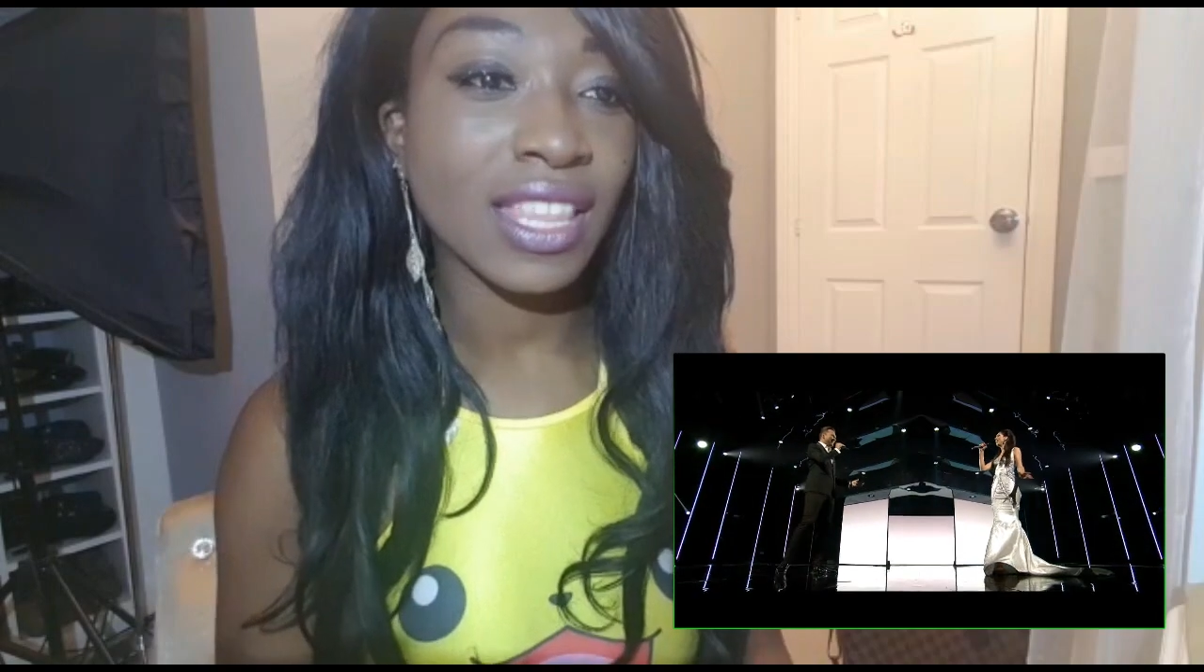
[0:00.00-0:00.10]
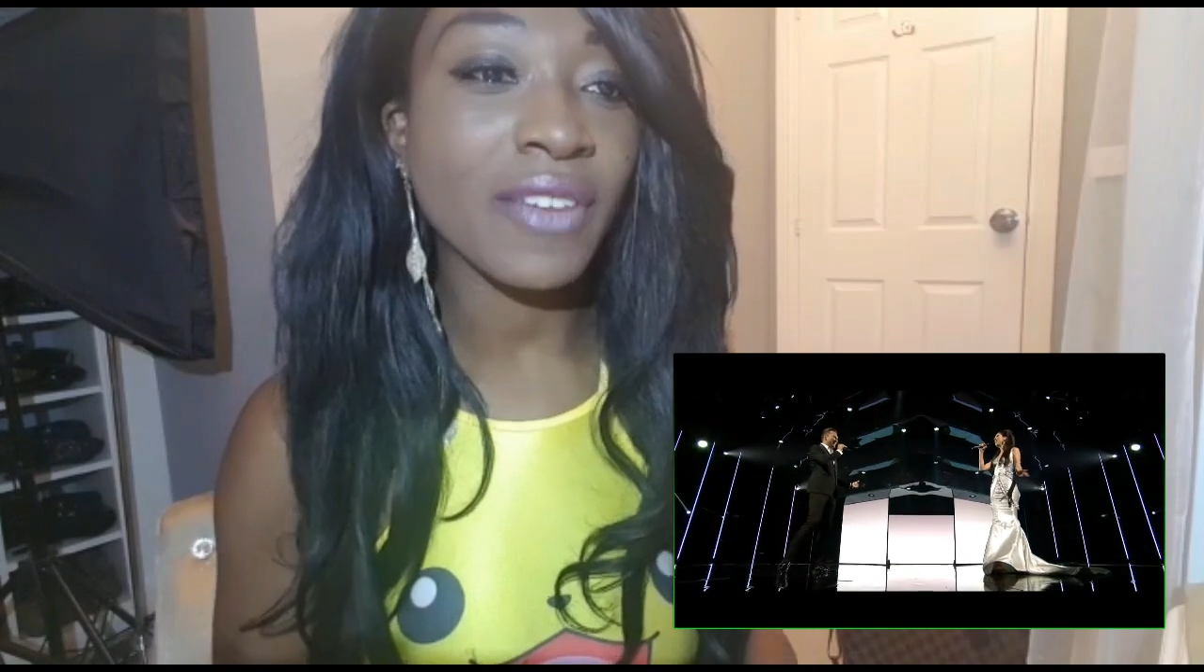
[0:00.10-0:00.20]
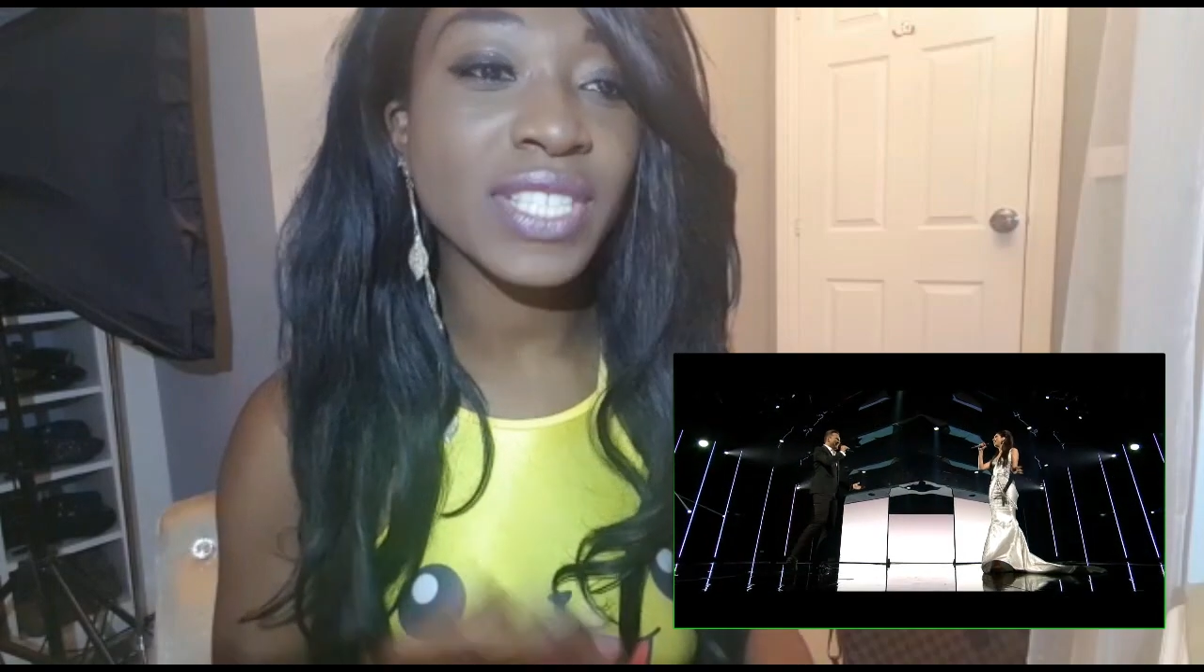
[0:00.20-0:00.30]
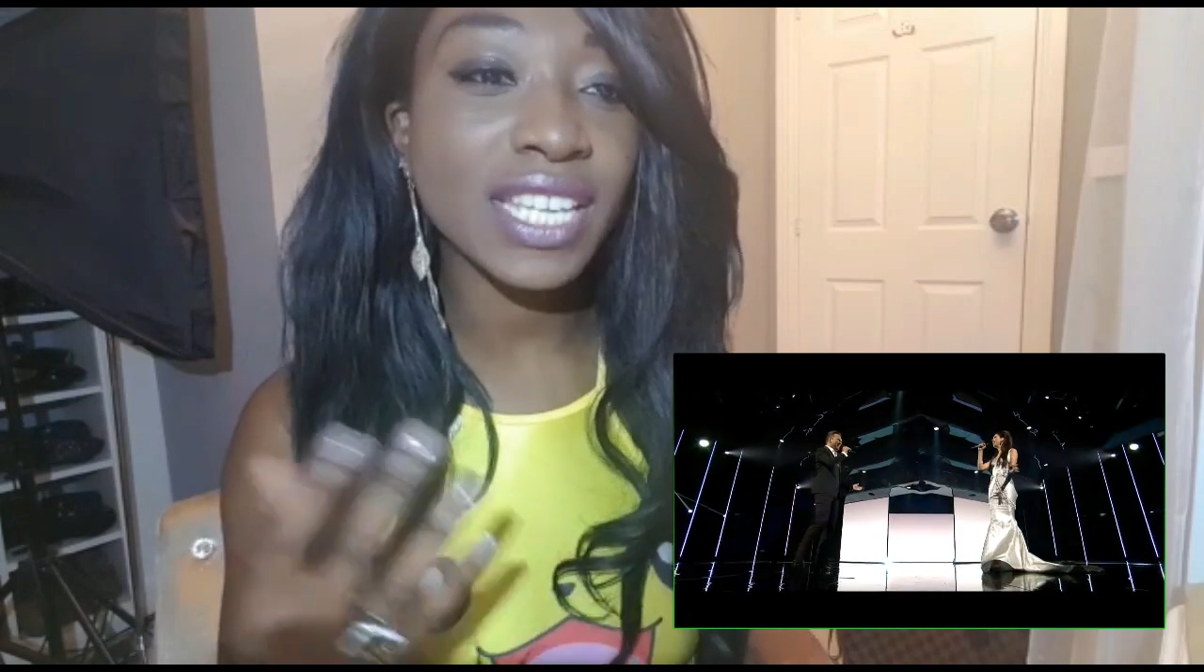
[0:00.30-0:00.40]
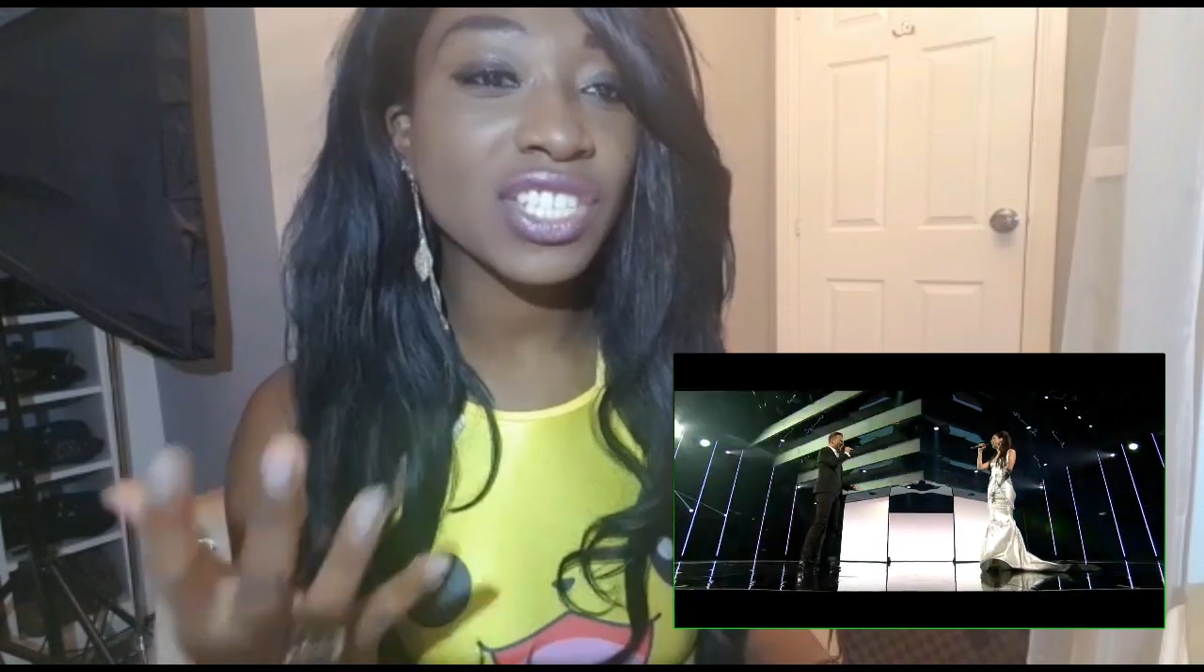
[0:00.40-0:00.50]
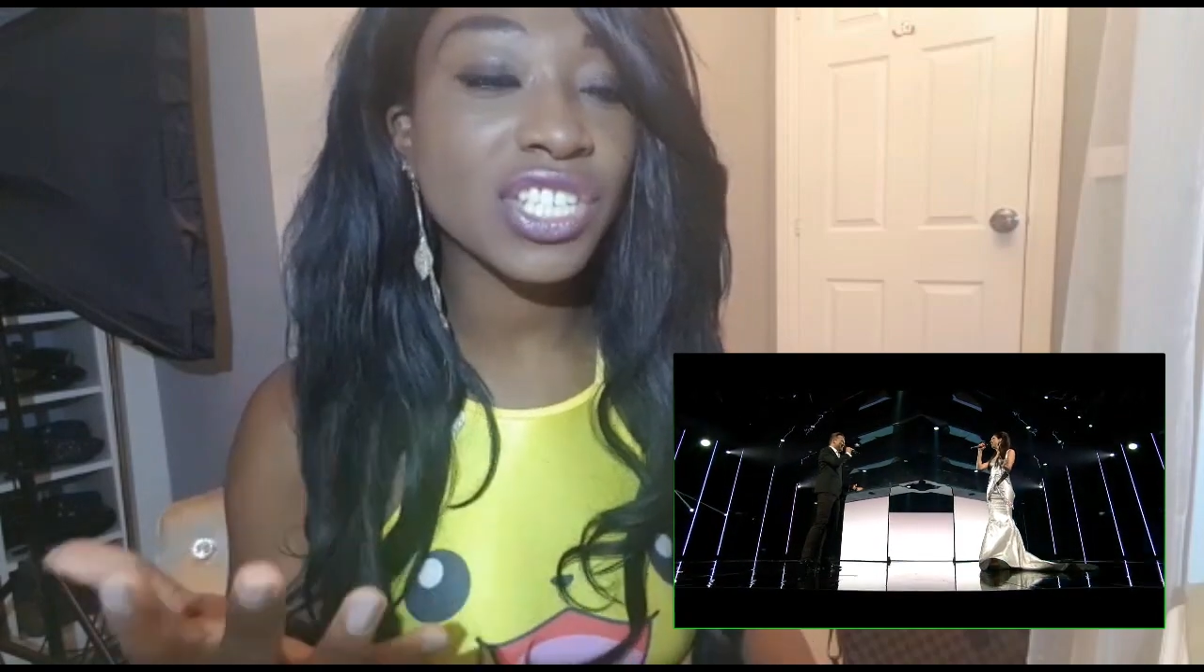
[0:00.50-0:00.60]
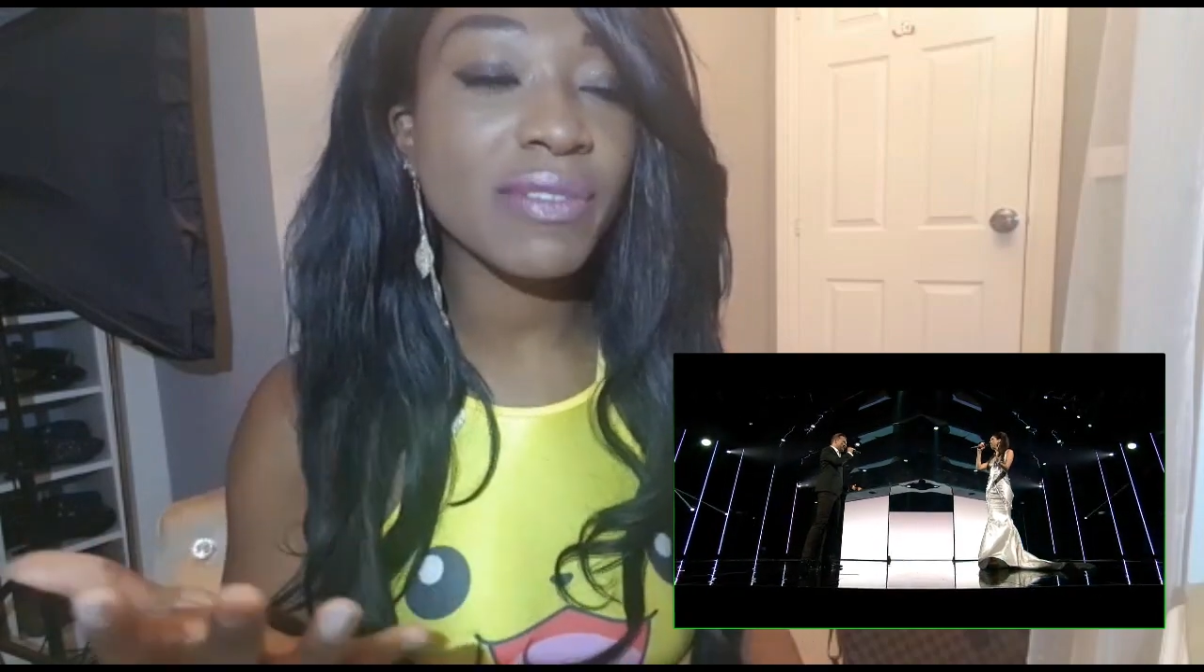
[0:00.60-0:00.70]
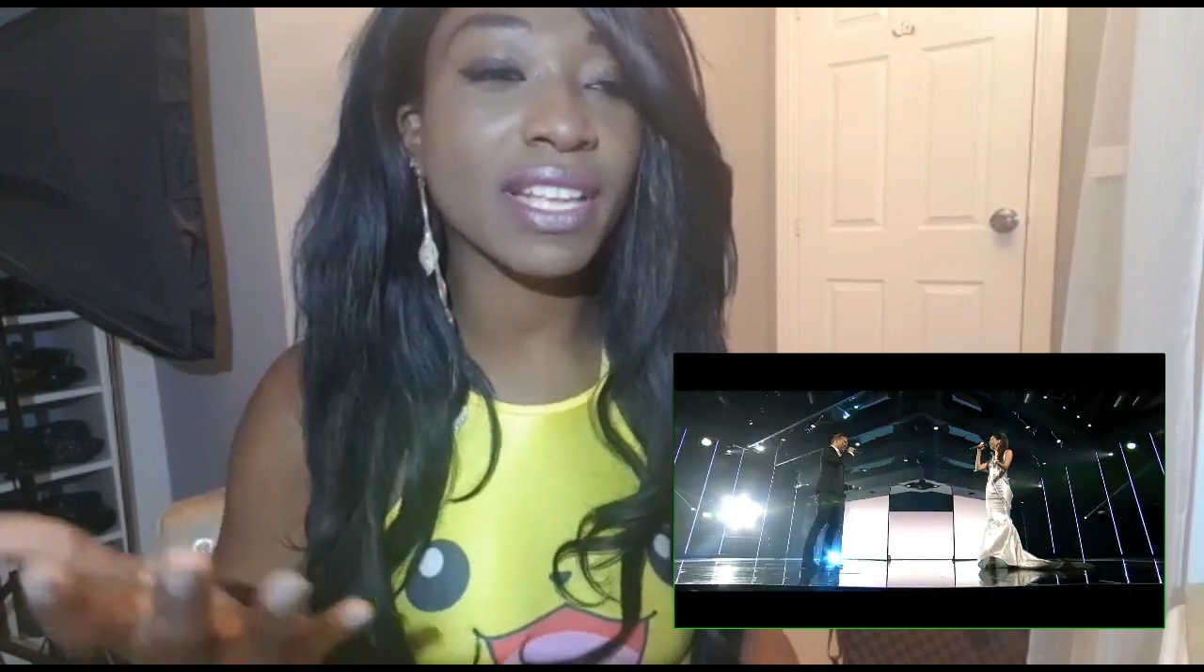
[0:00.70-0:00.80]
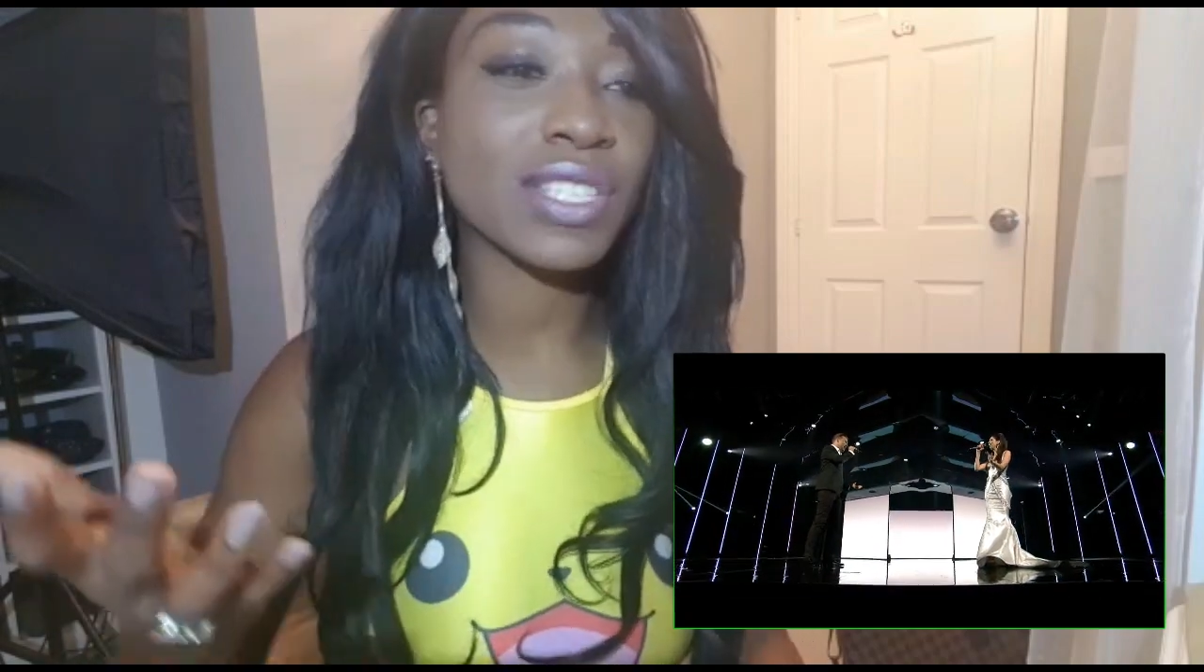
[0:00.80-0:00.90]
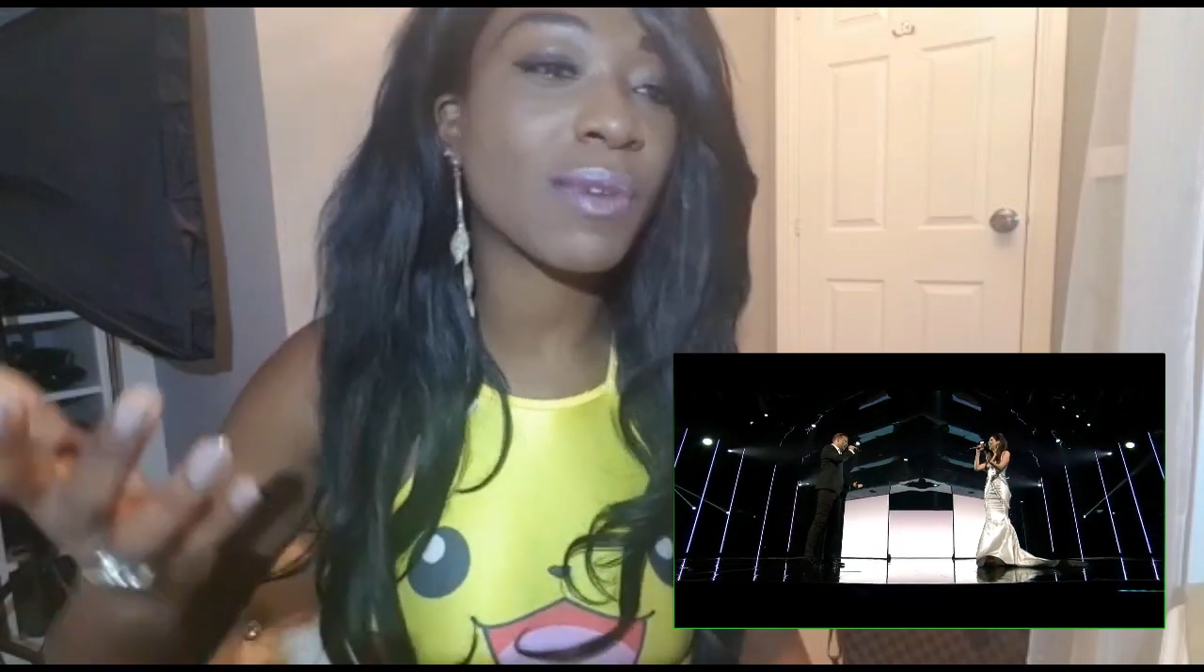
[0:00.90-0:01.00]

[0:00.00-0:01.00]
I've seen duets